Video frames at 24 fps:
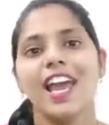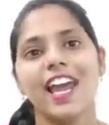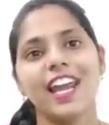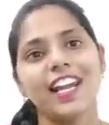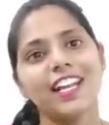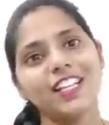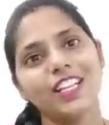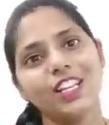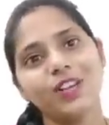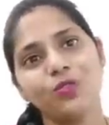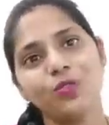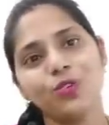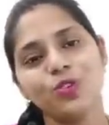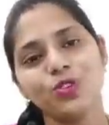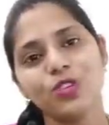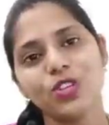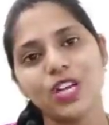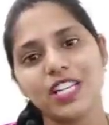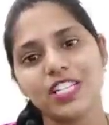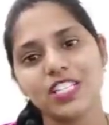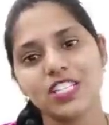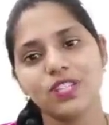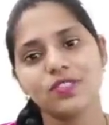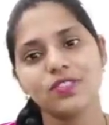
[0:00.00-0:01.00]
and they want
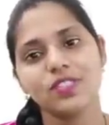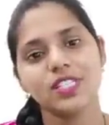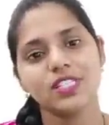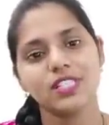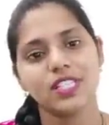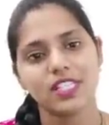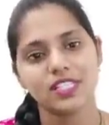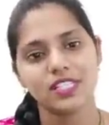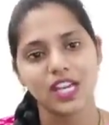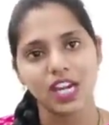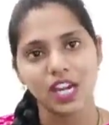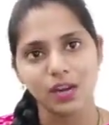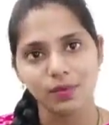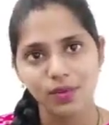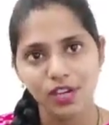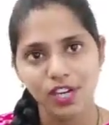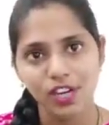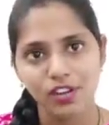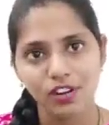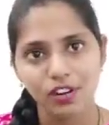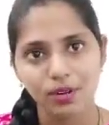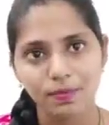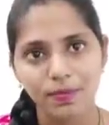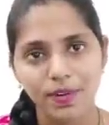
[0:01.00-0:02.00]
to achieve the
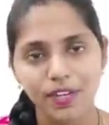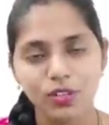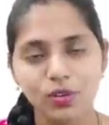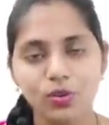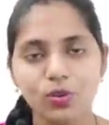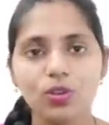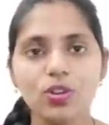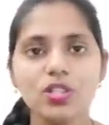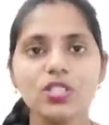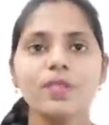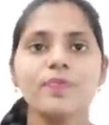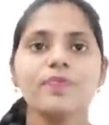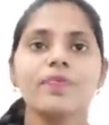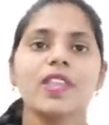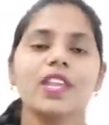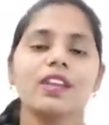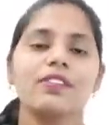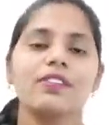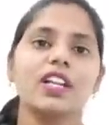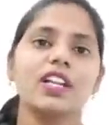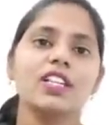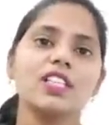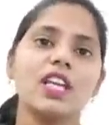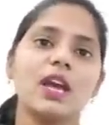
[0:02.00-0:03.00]
sustainable development goals
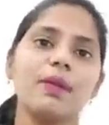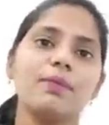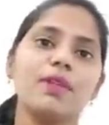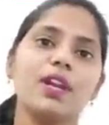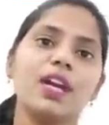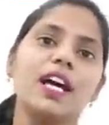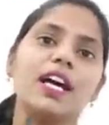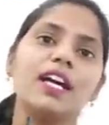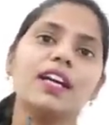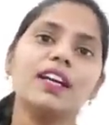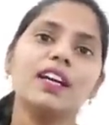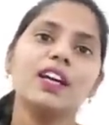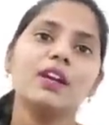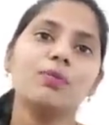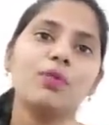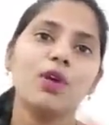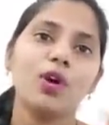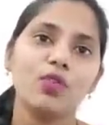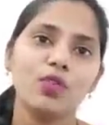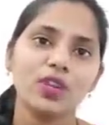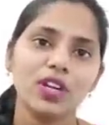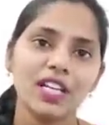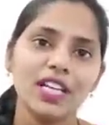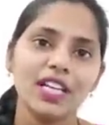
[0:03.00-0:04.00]
for example hunger
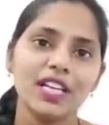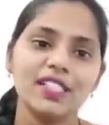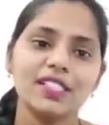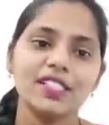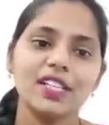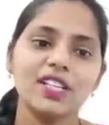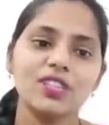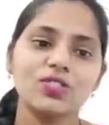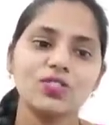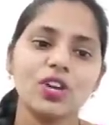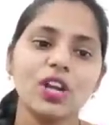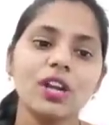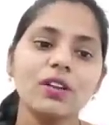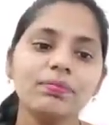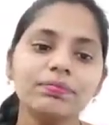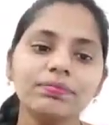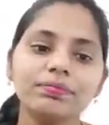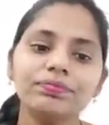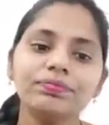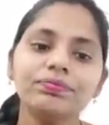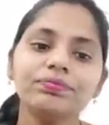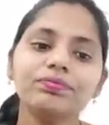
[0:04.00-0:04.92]
poverty etc